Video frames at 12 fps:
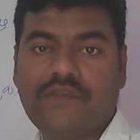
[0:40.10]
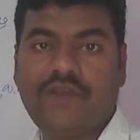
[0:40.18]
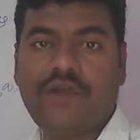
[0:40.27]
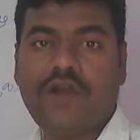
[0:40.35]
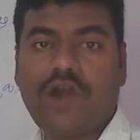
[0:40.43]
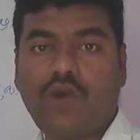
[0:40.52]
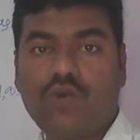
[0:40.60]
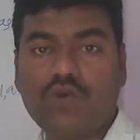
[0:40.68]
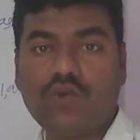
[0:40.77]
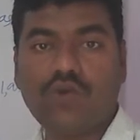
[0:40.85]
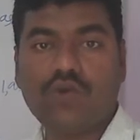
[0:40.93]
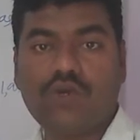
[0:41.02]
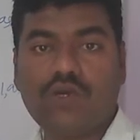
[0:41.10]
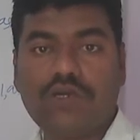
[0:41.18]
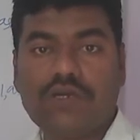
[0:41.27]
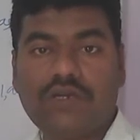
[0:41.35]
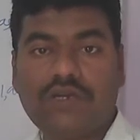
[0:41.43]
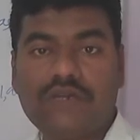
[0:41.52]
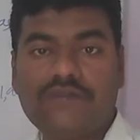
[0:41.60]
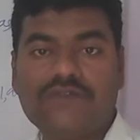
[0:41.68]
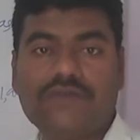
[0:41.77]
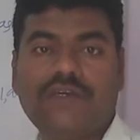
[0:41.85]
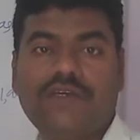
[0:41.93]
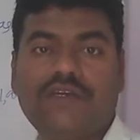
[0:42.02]
how to treat this
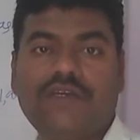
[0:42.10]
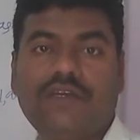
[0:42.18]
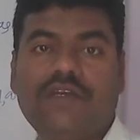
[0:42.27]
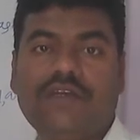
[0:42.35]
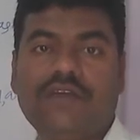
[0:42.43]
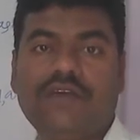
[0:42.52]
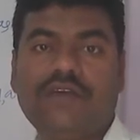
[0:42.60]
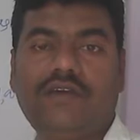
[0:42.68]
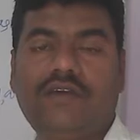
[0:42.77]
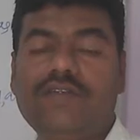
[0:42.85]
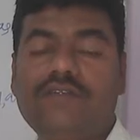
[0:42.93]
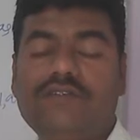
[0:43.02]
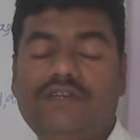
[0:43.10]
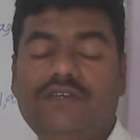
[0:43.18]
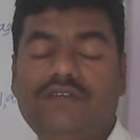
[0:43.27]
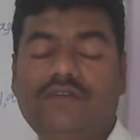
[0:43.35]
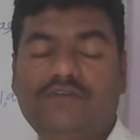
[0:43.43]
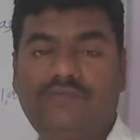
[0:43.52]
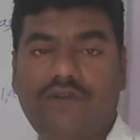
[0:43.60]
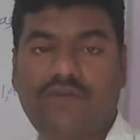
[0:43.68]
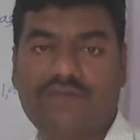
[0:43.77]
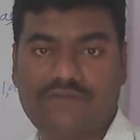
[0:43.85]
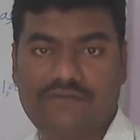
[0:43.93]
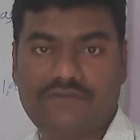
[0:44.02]
one in the adjusted
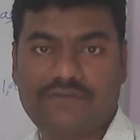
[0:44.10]
profits.